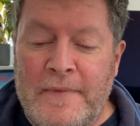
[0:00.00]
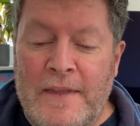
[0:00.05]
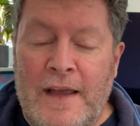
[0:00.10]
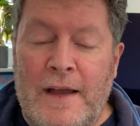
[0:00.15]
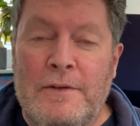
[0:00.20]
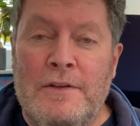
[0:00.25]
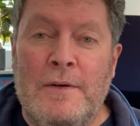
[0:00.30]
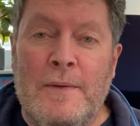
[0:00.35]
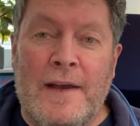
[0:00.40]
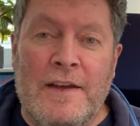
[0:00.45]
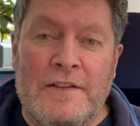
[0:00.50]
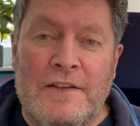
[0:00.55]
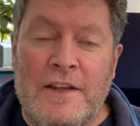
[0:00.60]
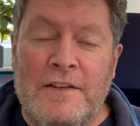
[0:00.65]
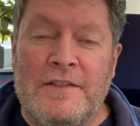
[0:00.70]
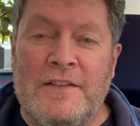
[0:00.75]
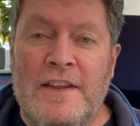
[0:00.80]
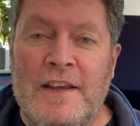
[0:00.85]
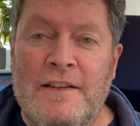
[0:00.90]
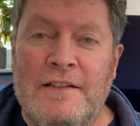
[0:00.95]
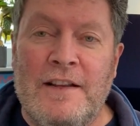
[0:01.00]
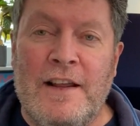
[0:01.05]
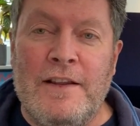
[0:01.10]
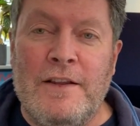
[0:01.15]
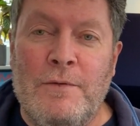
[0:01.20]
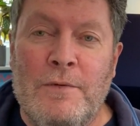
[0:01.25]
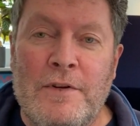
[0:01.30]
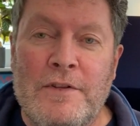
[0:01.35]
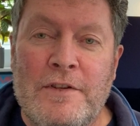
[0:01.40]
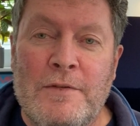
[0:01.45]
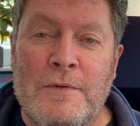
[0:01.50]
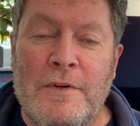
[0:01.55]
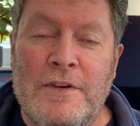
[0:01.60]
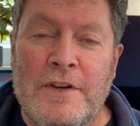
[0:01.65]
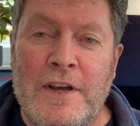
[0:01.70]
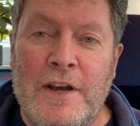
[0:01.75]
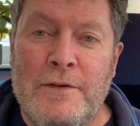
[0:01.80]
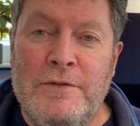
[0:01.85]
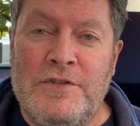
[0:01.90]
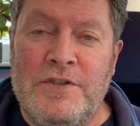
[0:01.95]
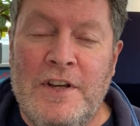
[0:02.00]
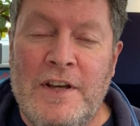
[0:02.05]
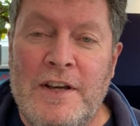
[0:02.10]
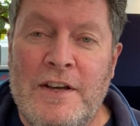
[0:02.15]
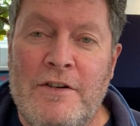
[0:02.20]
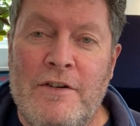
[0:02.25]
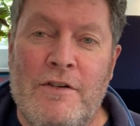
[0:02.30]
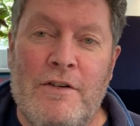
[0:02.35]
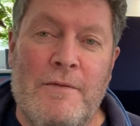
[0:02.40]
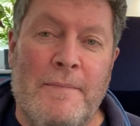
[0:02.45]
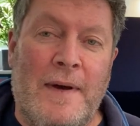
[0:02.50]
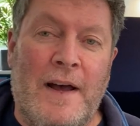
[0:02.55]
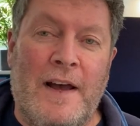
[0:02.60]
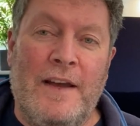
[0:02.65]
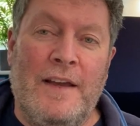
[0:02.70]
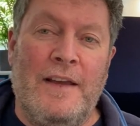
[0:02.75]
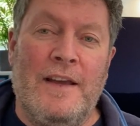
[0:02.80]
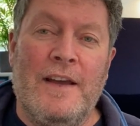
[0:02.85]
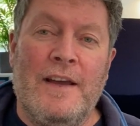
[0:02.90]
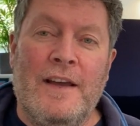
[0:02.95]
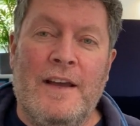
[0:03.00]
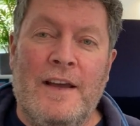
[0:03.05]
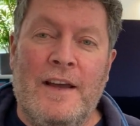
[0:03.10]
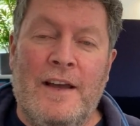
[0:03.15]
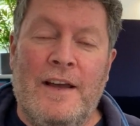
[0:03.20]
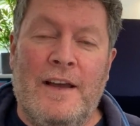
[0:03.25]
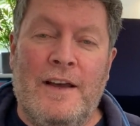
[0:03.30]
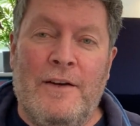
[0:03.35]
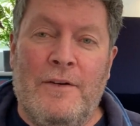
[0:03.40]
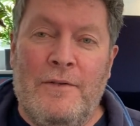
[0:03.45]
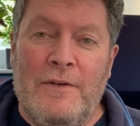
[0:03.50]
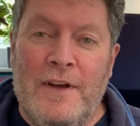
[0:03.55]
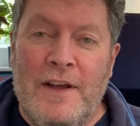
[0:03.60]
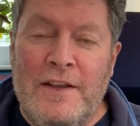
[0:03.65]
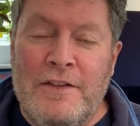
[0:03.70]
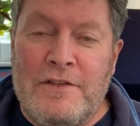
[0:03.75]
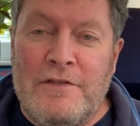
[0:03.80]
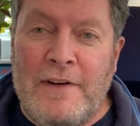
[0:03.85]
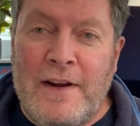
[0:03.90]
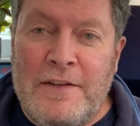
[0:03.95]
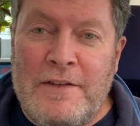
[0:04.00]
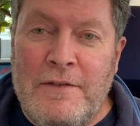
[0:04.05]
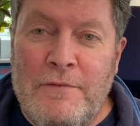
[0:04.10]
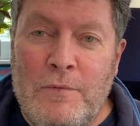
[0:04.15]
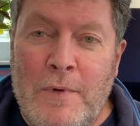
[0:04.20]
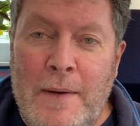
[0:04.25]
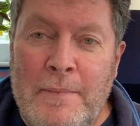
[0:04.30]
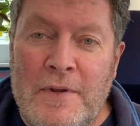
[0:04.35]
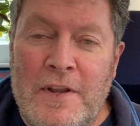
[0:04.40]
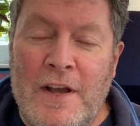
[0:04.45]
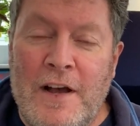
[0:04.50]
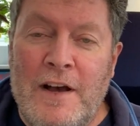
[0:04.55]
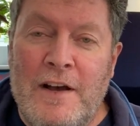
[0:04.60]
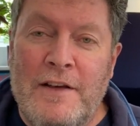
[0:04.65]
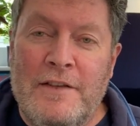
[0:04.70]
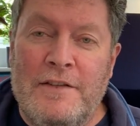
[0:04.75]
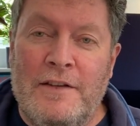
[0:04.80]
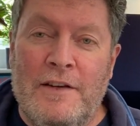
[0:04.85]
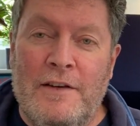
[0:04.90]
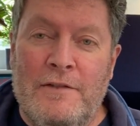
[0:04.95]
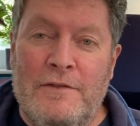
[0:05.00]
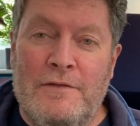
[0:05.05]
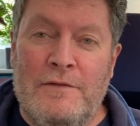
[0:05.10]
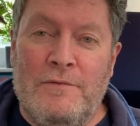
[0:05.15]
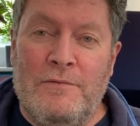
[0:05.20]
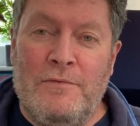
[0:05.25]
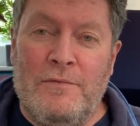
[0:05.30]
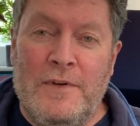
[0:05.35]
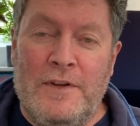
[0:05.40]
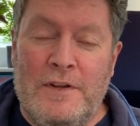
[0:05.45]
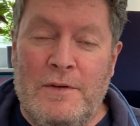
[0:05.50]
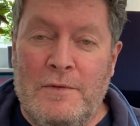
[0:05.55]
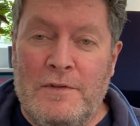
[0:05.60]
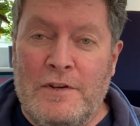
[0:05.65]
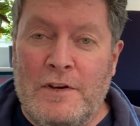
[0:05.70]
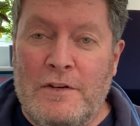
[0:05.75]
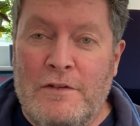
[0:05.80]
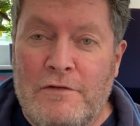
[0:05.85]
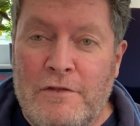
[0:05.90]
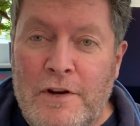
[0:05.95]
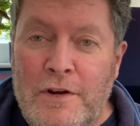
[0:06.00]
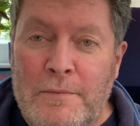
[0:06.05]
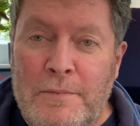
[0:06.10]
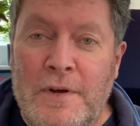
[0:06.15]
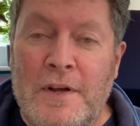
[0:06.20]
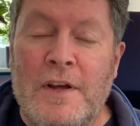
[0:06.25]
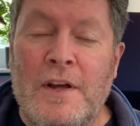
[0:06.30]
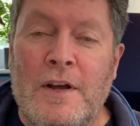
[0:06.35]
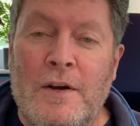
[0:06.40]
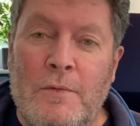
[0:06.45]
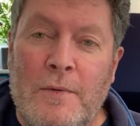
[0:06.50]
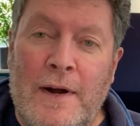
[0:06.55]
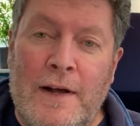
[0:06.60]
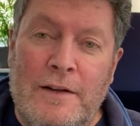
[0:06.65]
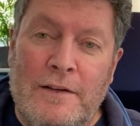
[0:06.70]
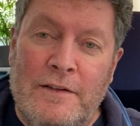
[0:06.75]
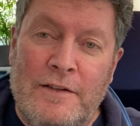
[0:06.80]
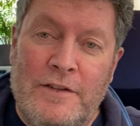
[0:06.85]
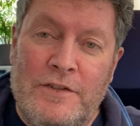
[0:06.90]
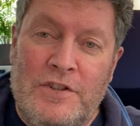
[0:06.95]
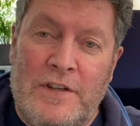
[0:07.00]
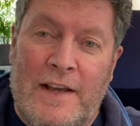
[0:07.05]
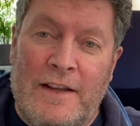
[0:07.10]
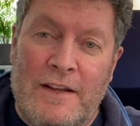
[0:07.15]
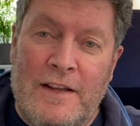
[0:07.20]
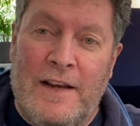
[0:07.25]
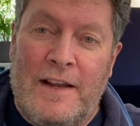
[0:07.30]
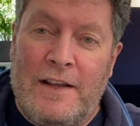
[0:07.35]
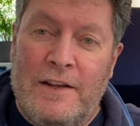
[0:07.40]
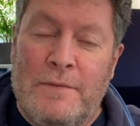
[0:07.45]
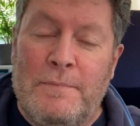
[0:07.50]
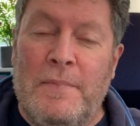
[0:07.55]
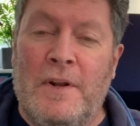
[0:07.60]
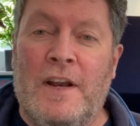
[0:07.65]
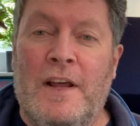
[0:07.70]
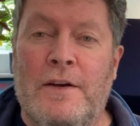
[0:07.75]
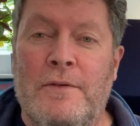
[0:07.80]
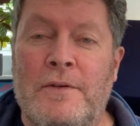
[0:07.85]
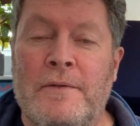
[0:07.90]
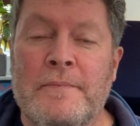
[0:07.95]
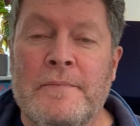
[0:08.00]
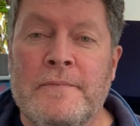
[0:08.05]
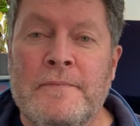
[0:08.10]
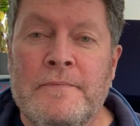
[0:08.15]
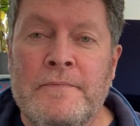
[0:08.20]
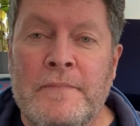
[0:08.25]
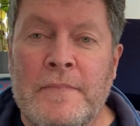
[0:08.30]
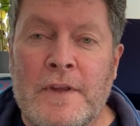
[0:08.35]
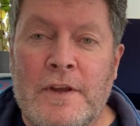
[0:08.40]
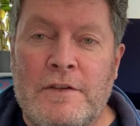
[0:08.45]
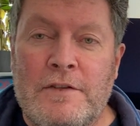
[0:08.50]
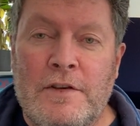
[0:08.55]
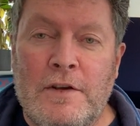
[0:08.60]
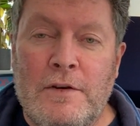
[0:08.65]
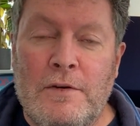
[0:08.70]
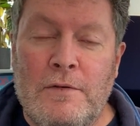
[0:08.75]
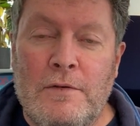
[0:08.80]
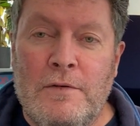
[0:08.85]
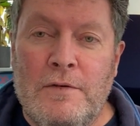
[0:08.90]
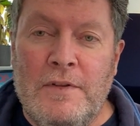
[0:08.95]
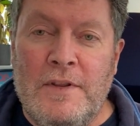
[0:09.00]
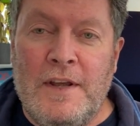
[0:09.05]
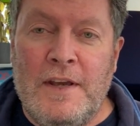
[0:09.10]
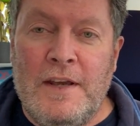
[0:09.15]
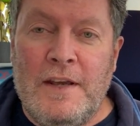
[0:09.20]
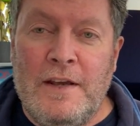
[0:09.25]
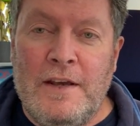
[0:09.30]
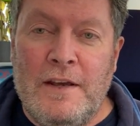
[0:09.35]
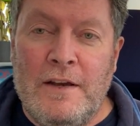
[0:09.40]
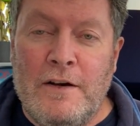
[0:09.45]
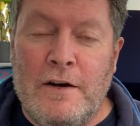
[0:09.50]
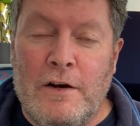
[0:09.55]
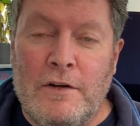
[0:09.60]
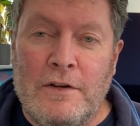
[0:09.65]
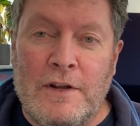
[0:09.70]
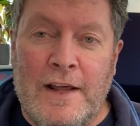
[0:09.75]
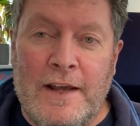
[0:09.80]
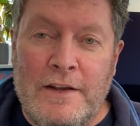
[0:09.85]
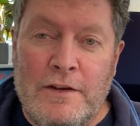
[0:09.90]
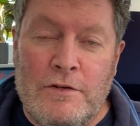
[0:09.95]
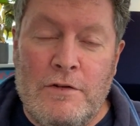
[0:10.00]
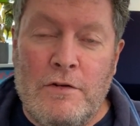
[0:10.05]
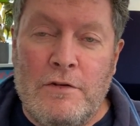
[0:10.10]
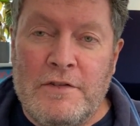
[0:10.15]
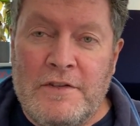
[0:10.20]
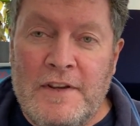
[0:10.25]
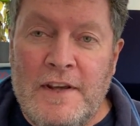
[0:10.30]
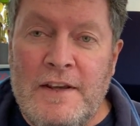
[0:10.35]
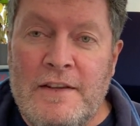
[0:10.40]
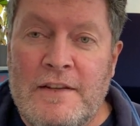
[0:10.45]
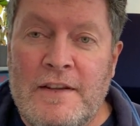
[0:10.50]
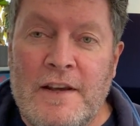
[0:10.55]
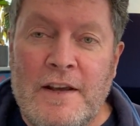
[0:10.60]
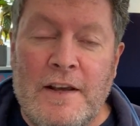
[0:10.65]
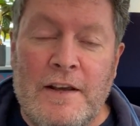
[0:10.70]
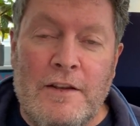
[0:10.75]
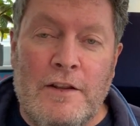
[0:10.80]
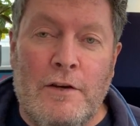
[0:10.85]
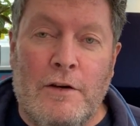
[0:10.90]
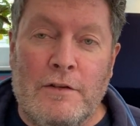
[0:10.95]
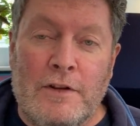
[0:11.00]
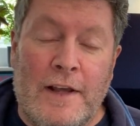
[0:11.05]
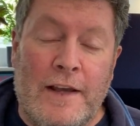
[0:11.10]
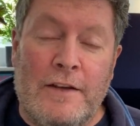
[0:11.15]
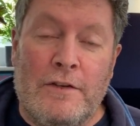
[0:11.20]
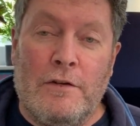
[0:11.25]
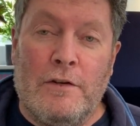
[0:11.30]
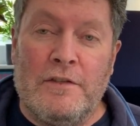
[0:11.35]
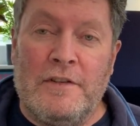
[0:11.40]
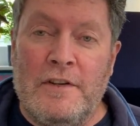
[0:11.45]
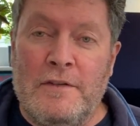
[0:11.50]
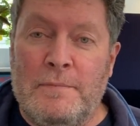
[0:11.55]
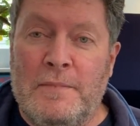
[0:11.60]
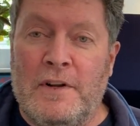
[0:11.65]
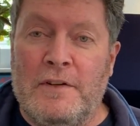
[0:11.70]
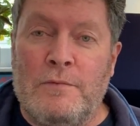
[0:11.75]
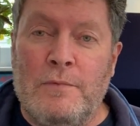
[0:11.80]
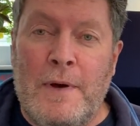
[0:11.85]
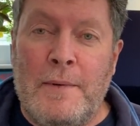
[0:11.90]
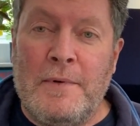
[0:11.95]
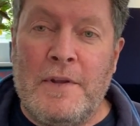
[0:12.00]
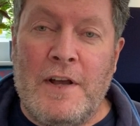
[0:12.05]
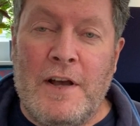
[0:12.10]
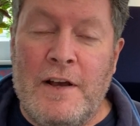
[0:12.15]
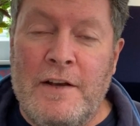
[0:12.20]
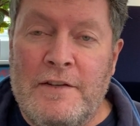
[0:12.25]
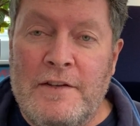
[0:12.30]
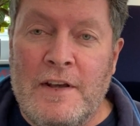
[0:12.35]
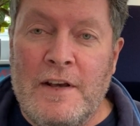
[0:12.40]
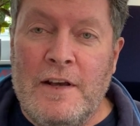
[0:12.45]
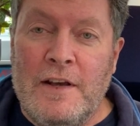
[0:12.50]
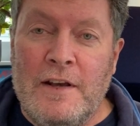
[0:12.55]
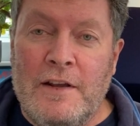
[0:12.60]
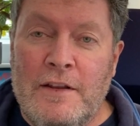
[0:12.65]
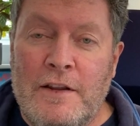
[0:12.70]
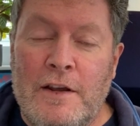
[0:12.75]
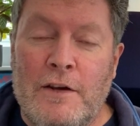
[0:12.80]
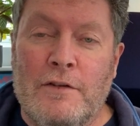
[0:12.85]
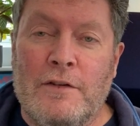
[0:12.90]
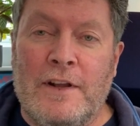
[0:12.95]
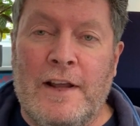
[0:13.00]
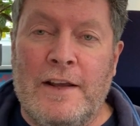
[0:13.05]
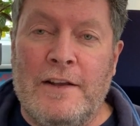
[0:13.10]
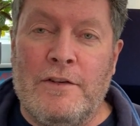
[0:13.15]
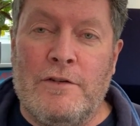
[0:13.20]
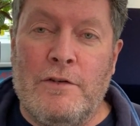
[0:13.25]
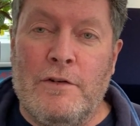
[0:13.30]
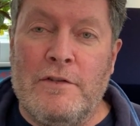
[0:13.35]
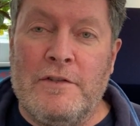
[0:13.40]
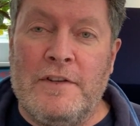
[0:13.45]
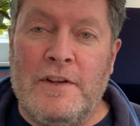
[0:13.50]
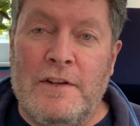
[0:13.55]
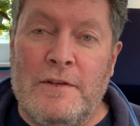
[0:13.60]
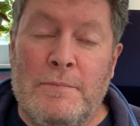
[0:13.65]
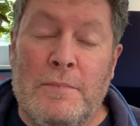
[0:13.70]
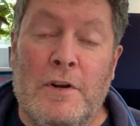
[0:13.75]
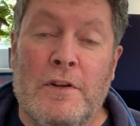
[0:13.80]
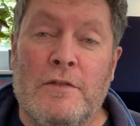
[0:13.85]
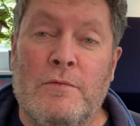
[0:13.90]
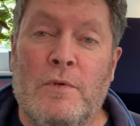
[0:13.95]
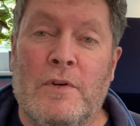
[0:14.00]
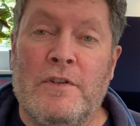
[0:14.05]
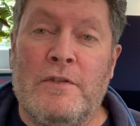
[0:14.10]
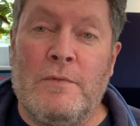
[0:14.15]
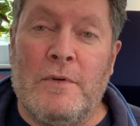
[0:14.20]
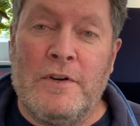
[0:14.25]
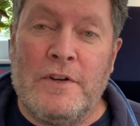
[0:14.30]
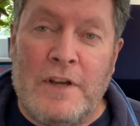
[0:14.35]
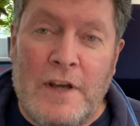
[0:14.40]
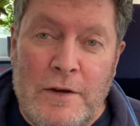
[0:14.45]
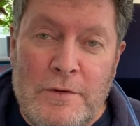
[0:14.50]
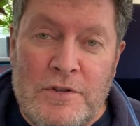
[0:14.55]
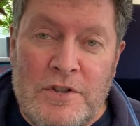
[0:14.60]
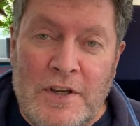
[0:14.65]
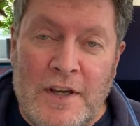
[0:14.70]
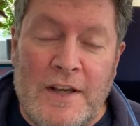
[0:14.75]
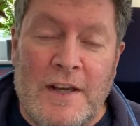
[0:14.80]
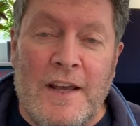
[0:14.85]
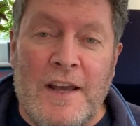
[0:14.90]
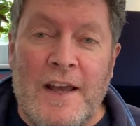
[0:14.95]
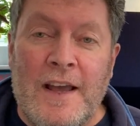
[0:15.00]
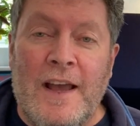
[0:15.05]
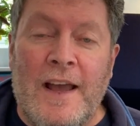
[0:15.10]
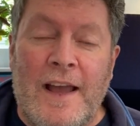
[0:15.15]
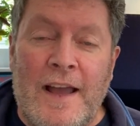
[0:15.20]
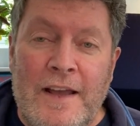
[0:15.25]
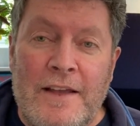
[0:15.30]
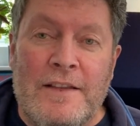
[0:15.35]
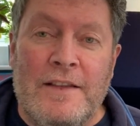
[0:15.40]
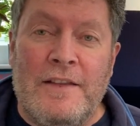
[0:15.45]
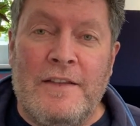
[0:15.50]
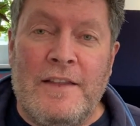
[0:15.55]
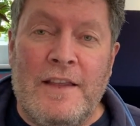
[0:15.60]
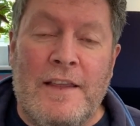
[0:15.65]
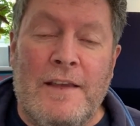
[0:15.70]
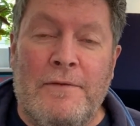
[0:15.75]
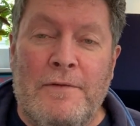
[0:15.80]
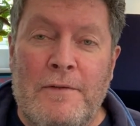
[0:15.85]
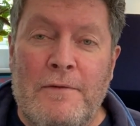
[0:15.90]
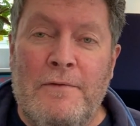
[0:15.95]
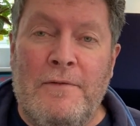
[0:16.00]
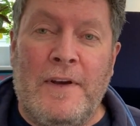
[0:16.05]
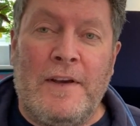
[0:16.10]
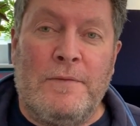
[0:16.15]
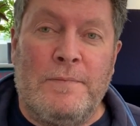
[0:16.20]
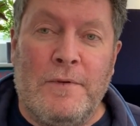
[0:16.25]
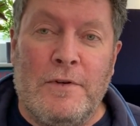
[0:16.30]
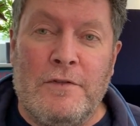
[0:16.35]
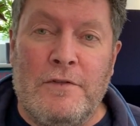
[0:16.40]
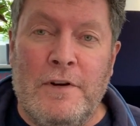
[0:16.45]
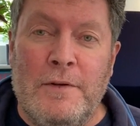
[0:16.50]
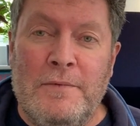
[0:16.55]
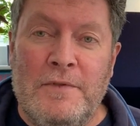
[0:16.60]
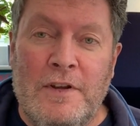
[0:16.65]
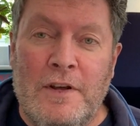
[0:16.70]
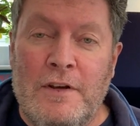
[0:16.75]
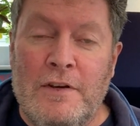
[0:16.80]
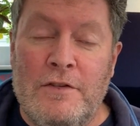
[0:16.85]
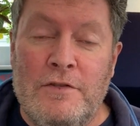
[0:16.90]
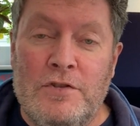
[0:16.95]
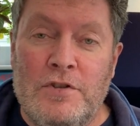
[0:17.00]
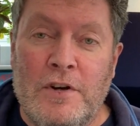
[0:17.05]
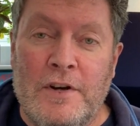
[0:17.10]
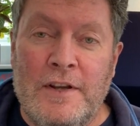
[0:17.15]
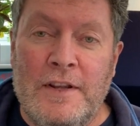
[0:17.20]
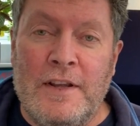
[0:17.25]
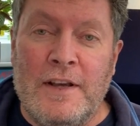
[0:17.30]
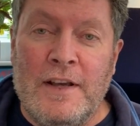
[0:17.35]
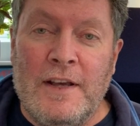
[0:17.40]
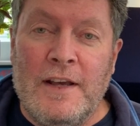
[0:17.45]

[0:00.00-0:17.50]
How do you access things like the one-to-one coaching or my interactive webinars that we do as a group? Well, check the links below to the online courses plus webinars, the online courses plus one-to-one coaching, and the different Facebook groups you can join.